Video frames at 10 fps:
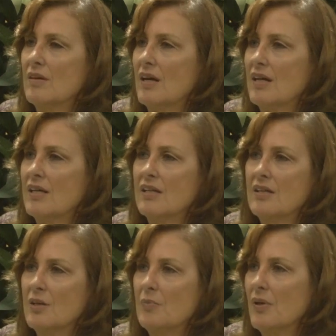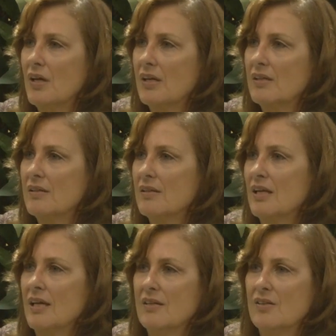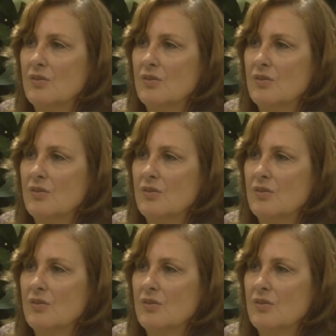gig that you played that you